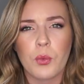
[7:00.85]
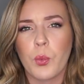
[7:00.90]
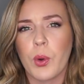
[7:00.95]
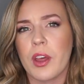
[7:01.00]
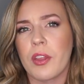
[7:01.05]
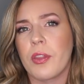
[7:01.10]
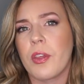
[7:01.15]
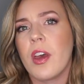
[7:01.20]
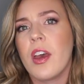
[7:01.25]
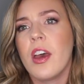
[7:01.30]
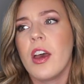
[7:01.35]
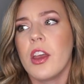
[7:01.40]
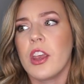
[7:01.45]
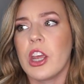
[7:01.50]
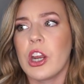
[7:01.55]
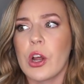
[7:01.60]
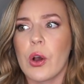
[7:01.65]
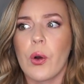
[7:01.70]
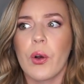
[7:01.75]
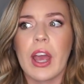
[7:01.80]
with,
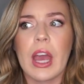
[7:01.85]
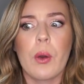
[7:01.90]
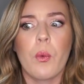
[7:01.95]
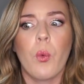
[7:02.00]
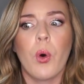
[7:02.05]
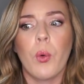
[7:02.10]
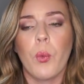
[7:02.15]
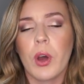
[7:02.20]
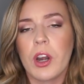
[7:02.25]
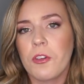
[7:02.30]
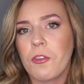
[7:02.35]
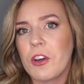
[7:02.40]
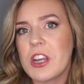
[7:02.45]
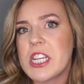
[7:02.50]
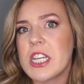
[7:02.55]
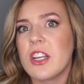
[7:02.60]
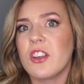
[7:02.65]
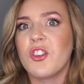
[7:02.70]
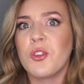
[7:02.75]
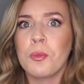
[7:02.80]
you know, okay, well, what if we
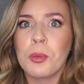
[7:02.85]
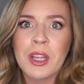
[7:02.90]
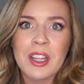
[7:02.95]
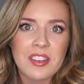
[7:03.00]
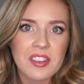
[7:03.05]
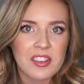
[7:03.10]
did a split